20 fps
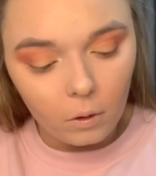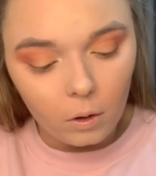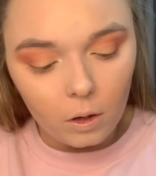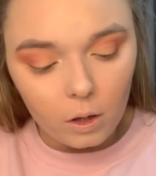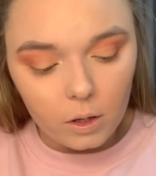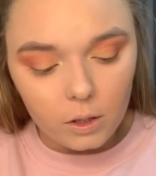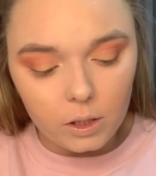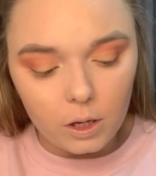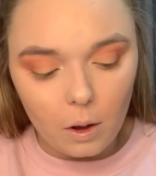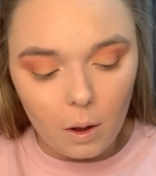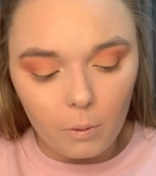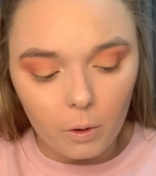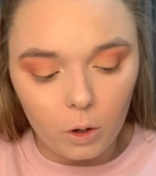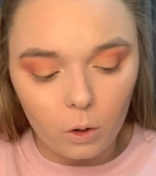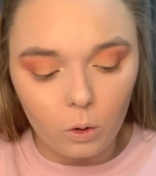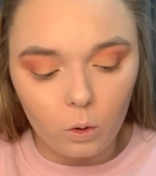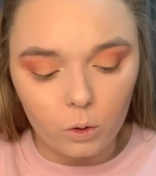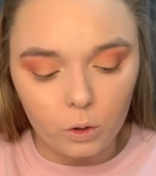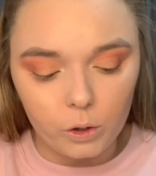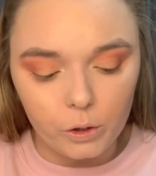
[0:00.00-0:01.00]
So I'm going to
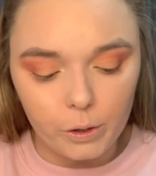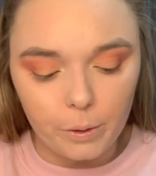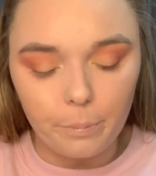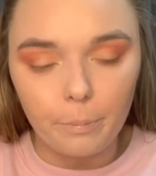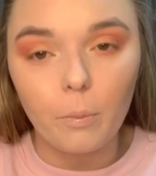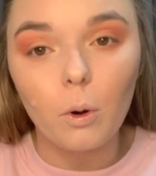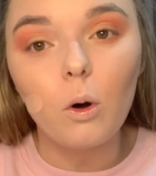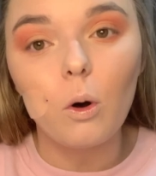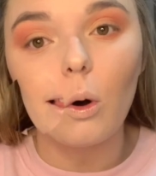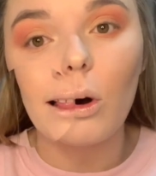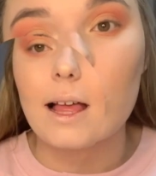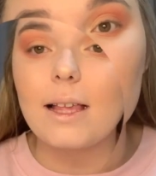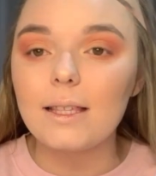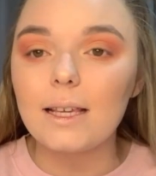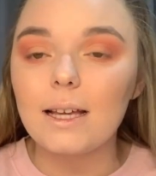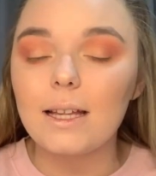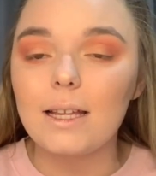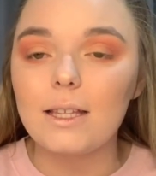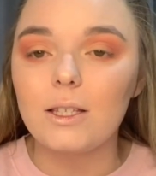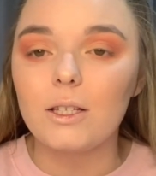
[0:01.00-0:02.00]
order some more. The last thing
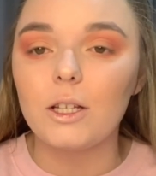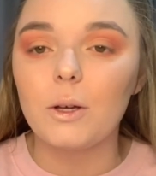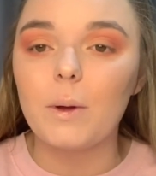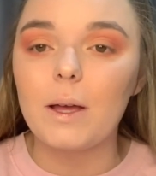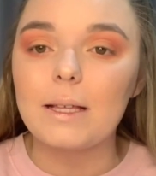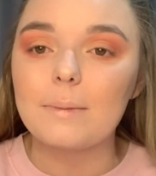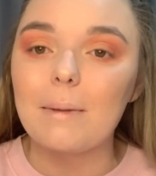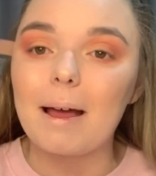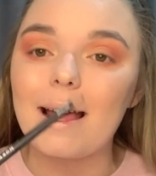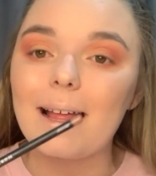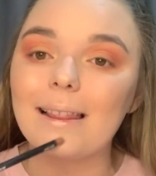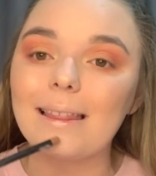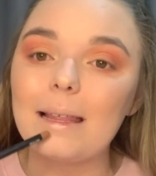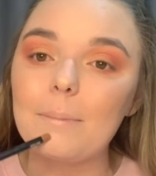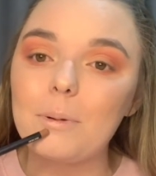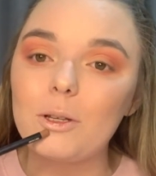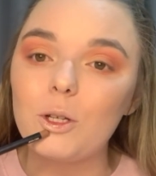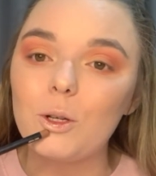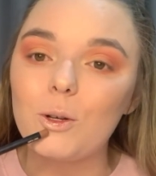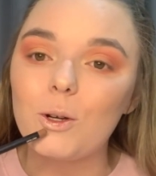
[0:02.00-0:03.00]
I need to do is my
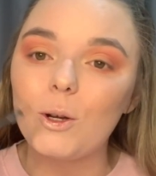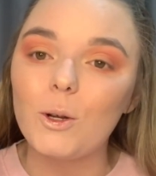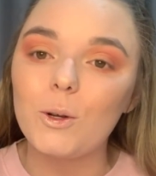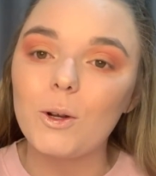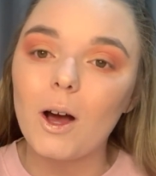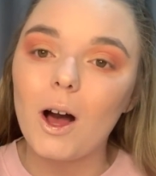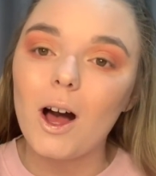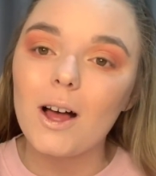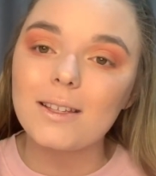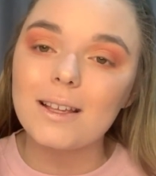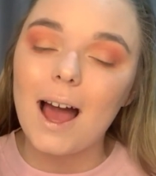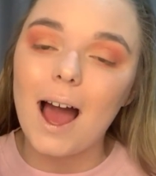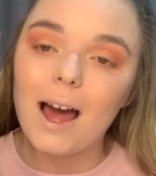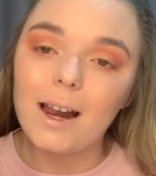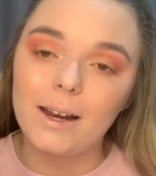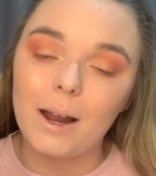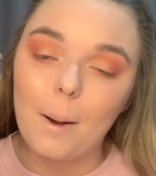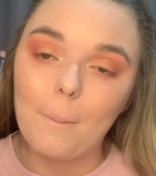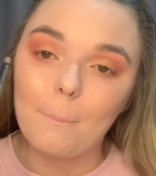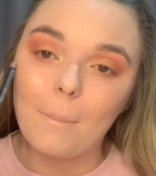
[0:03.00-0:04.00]
lippity doodahs
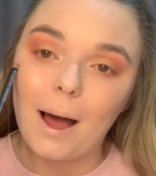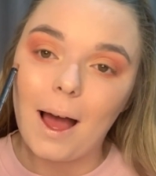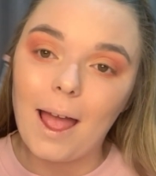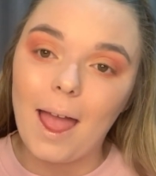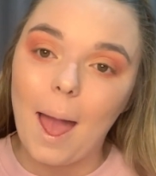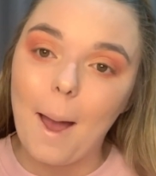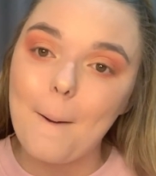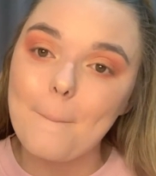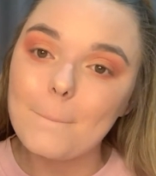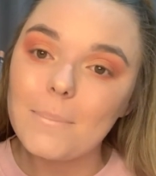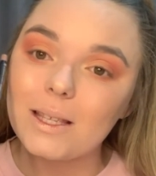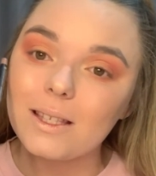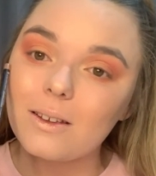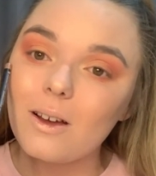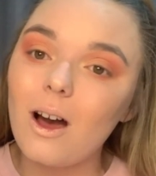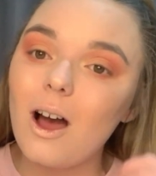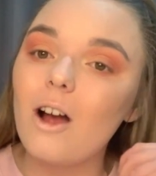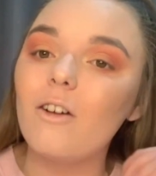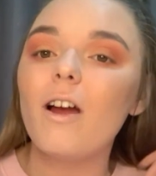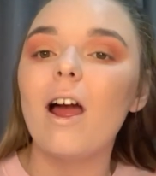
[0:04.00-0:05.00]
and my
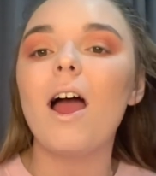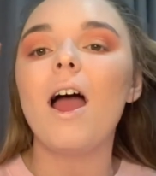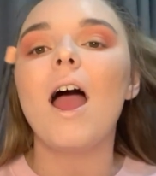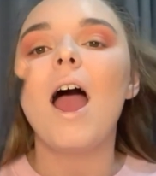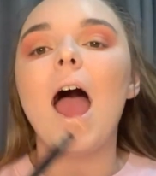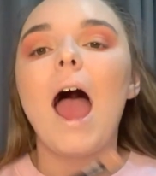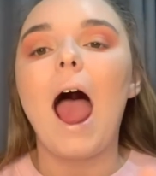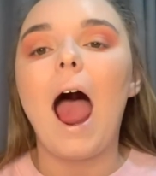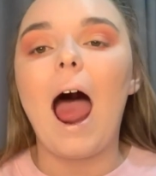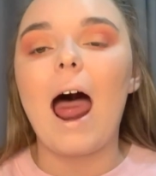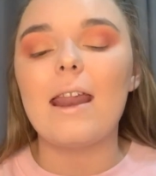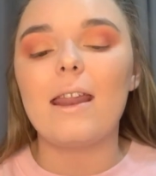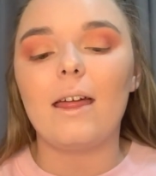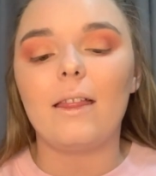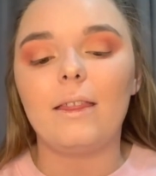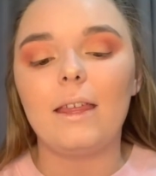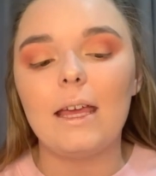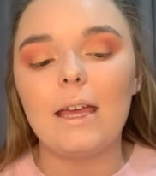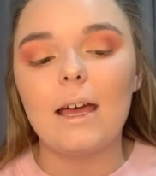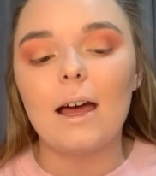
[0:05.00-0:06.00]
mascara. And
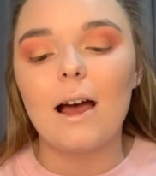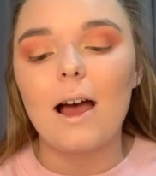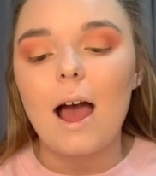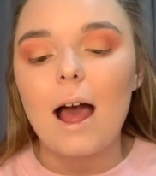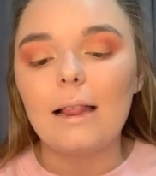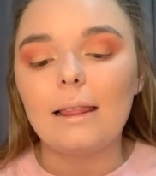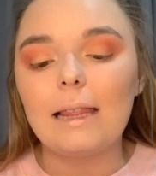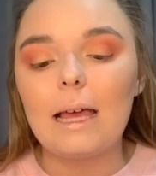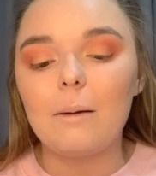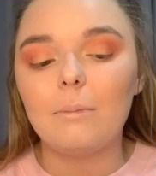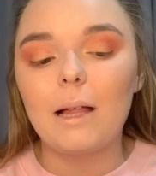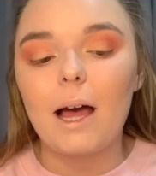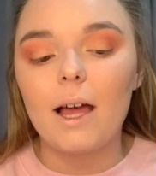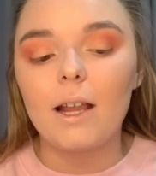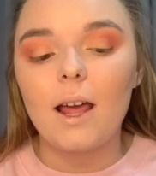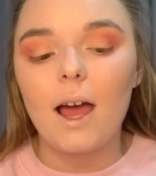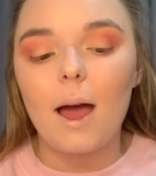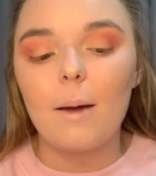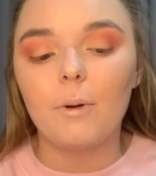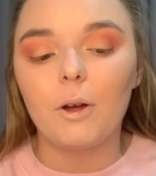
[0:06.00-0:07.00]
the lip
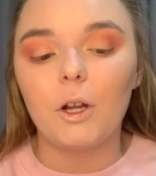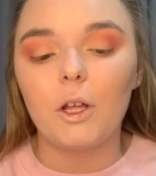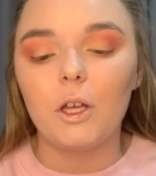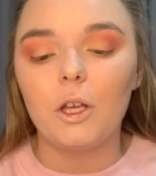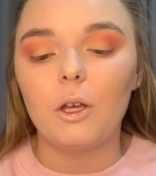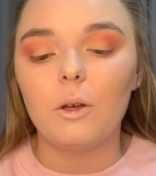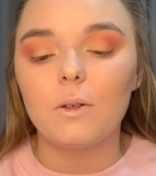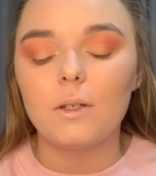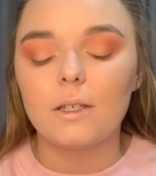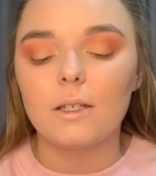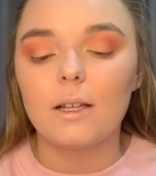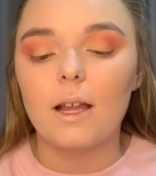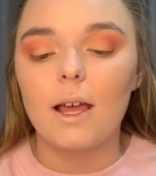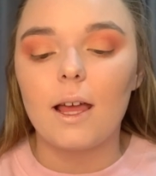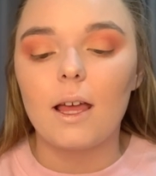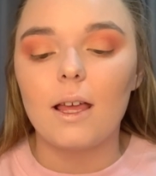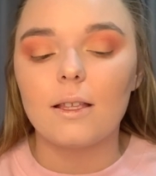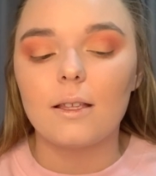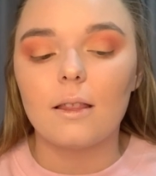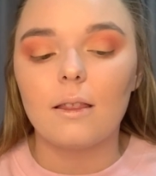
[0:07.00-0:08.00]
liner I'm going to use today
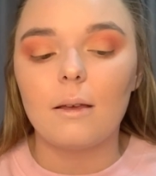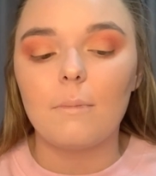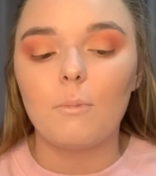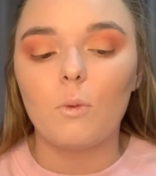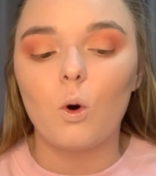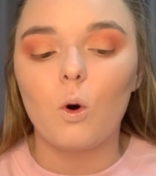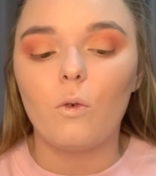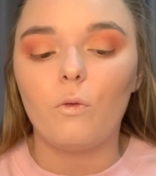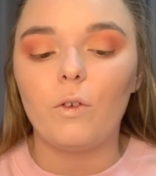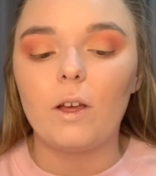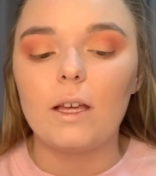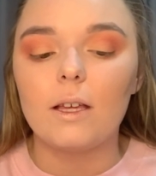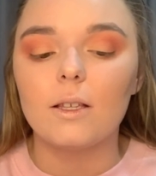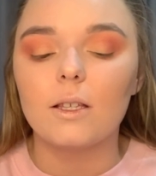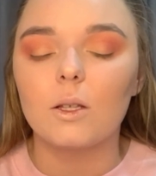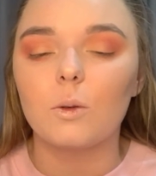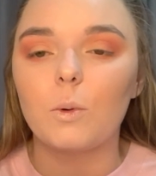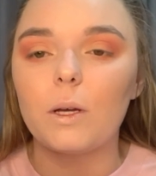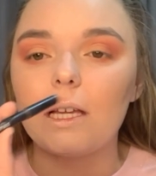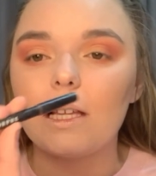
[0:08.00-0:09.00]
is the Morphe
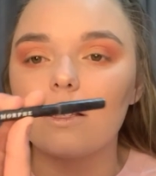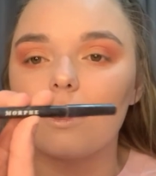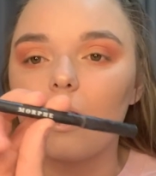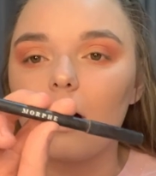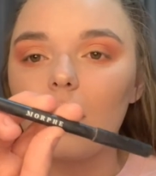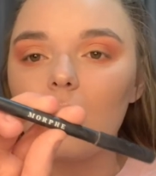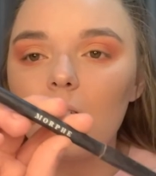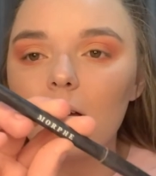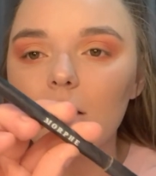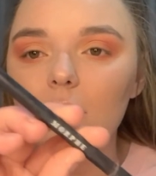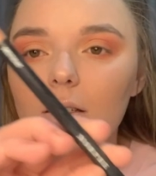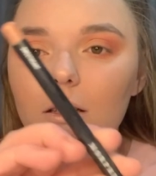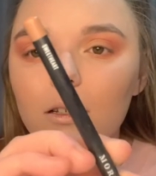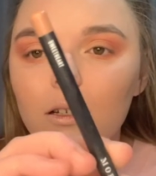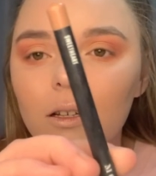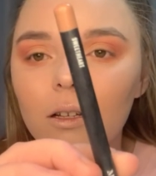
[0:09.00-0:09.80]
Sweetheart.